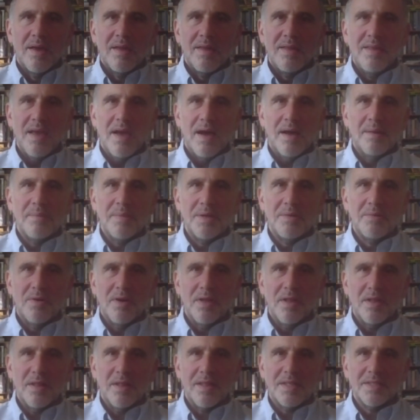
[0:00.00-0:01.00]
Yeah, I mean,
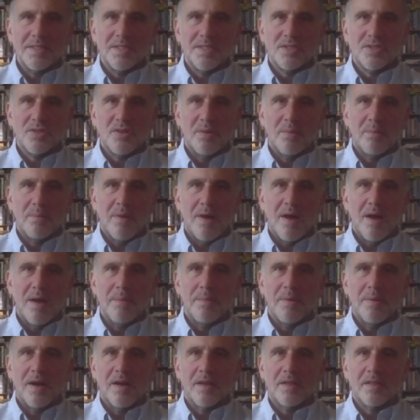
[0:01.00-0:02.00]
one of the things that's sort of
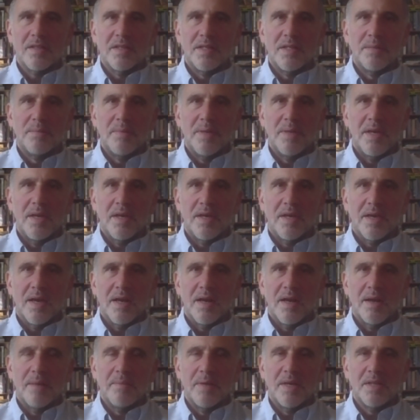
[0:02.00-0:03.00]
mind-boggling to me,
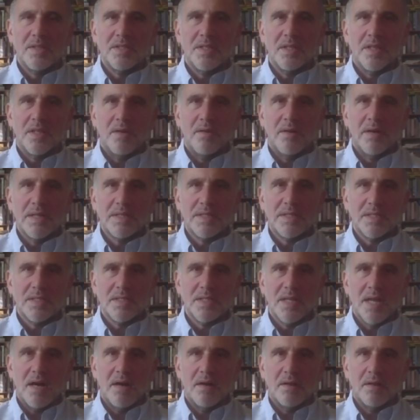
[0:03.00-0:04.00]
again, I mentioned the U.S. as
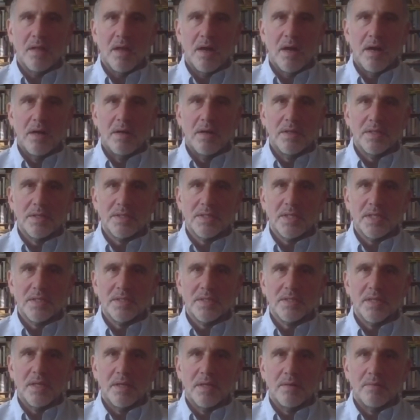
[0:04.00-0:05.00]
an outlier in the
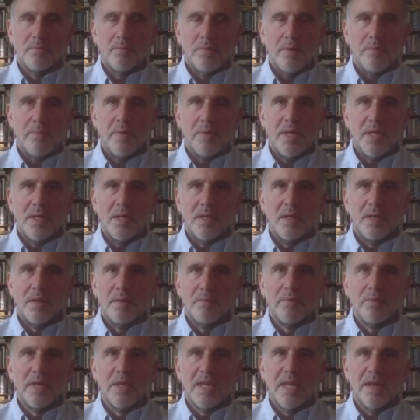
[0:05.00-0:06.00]
sense that we
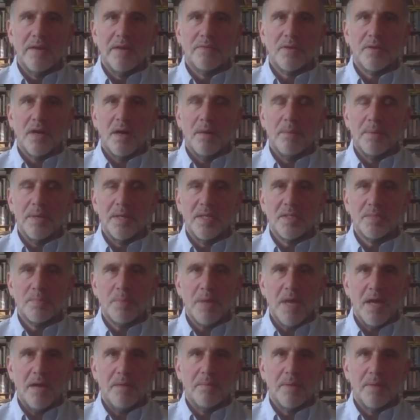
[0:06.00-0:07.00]
give companies
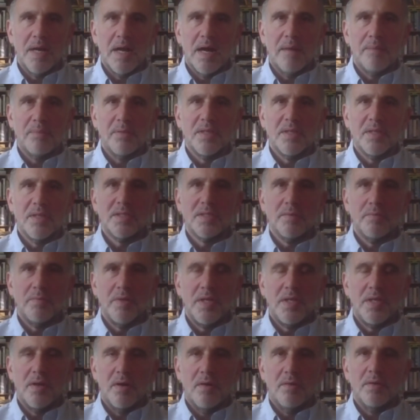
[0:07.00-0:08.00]
patent monopolies and we
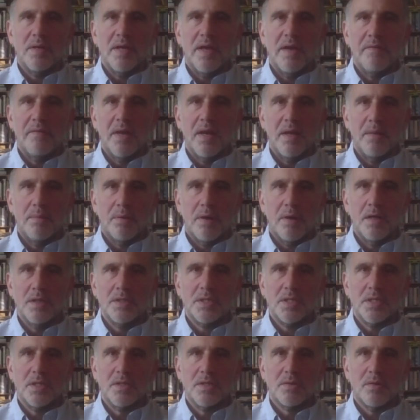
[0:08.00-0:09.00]
don't have any
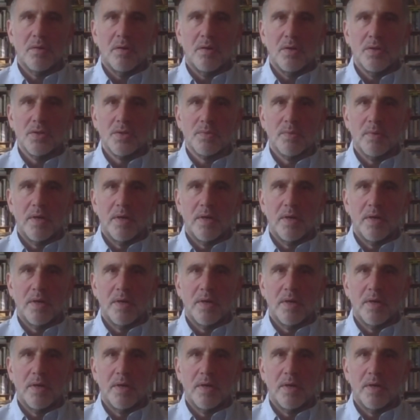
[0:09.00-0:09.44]
price controls.